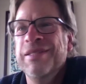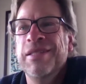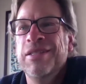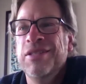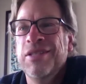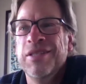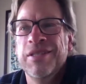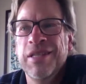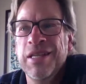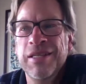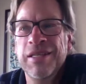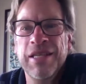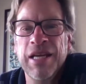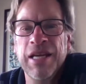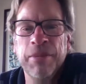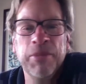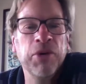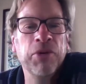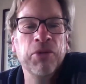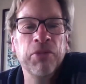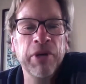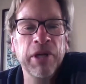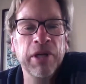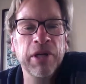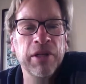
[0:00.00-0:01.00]
just a
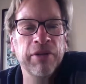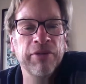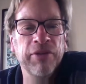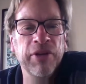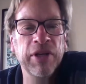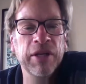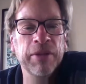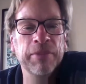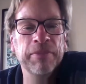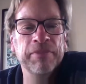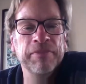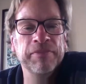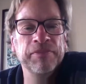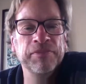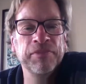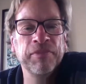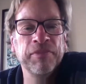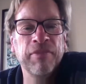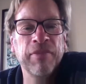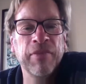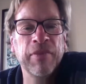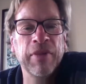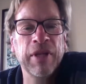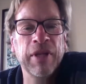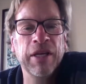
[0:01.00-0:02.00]
demo reel of him
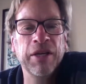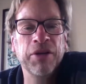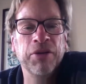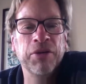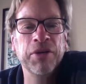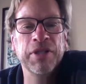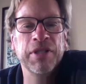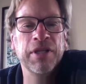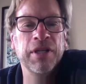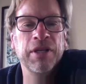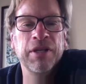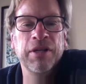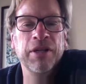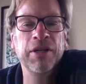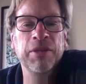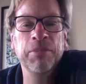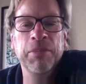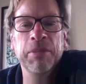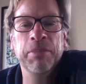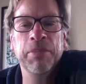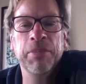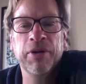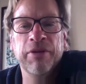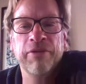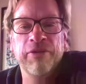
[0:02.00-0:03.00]
and Chris said, "Oh, he'd
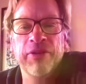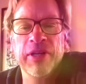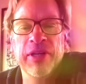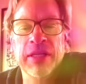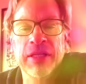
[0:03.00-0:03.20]
be perfect."